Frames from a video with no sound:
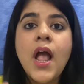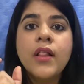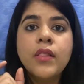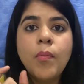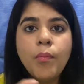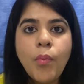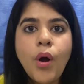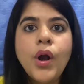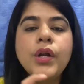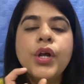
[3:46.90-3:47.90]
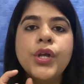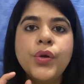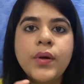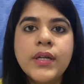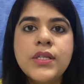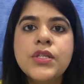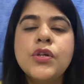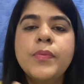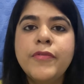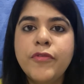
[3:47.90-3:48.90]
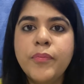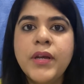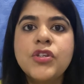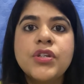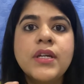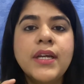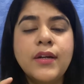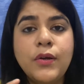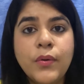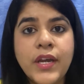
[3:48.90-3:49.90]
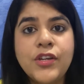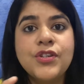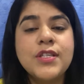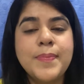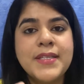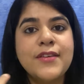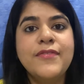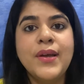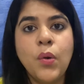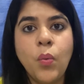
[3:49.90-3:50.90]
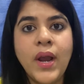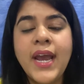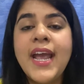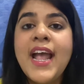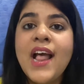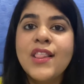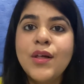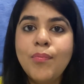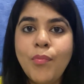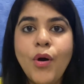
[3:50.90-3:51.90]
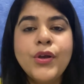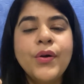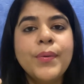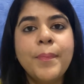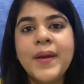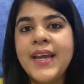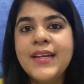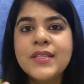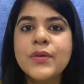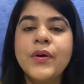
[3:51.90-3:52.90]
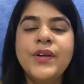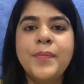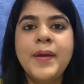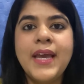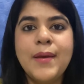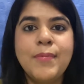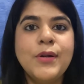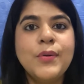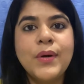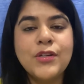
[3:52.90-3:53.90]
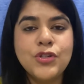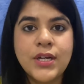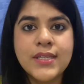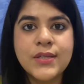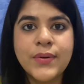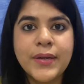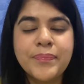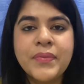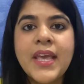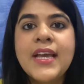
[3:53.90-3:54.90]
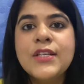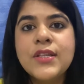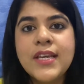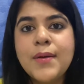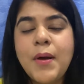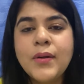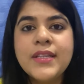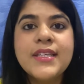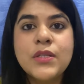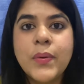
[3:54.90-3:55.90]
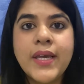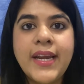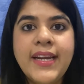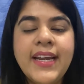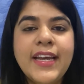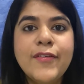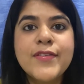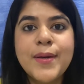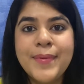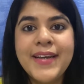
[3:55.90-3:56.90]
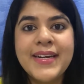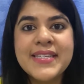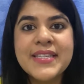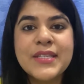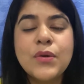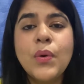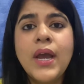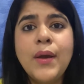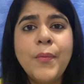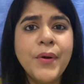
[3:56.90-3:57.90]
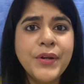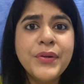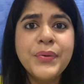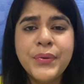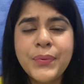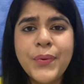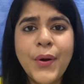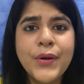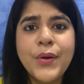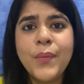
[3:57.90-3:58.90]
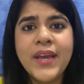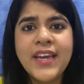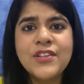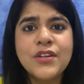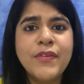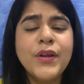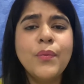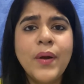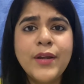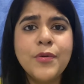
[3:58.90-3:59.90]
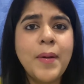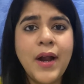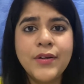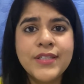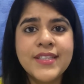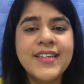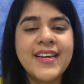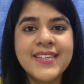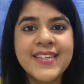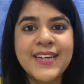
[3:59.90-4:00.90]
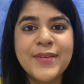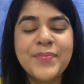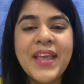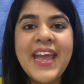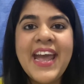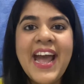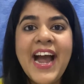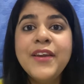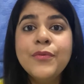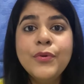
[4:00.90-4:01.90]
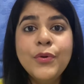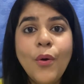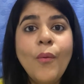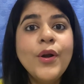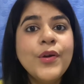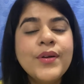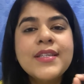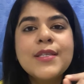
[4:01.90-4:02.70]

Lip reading: The more you consume information in a location specific way, the more your brain is going to be able to adjust to it. So think about it this way, right? Like if somebody asks you, hey, what did you do on your vacation when you went to Paris the last time? And you know what you did